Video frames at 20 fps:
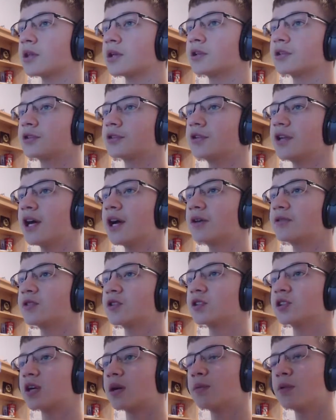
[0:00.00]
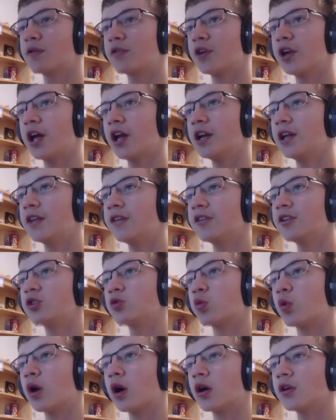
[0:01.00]
So now just come over to any of these
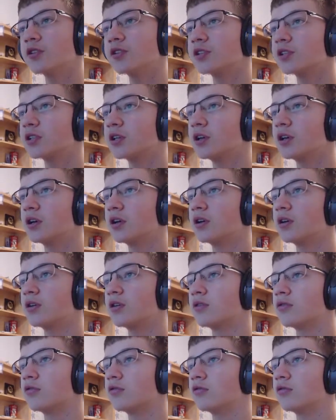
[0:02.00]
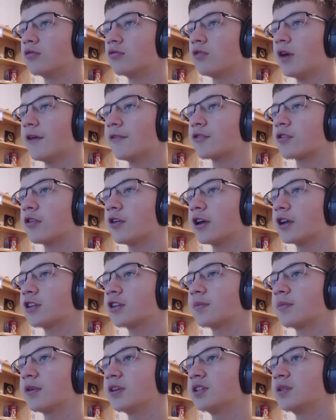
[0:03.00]
walls, left click
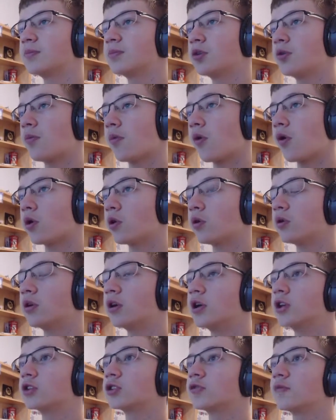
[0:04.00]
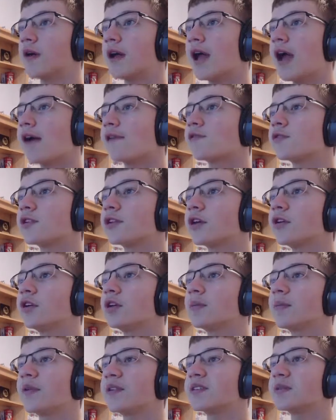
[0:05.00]
to place a blue portal. So So if I ever tell you
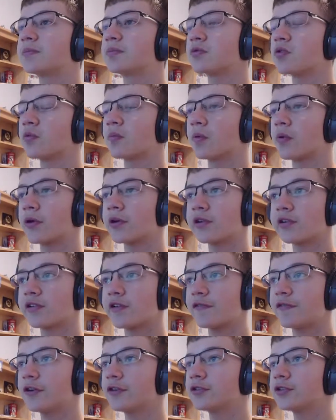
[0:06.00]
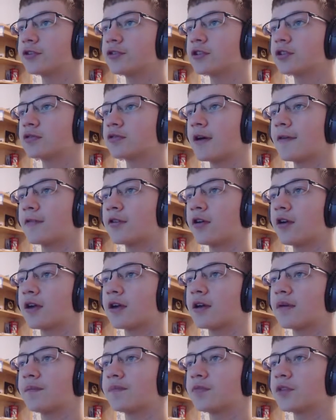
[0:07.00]
to place a blue portal in the future, just left click.
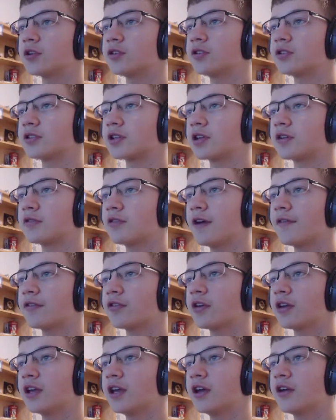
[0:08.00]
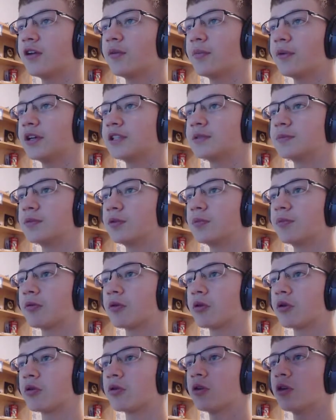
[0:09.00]
You're just going to left click here to place a blue
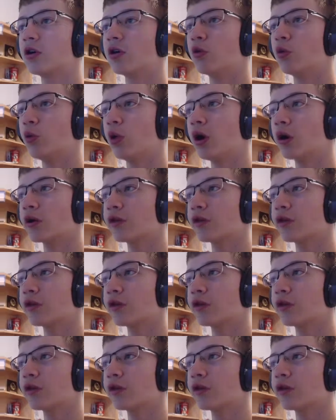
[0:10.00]
portal, walk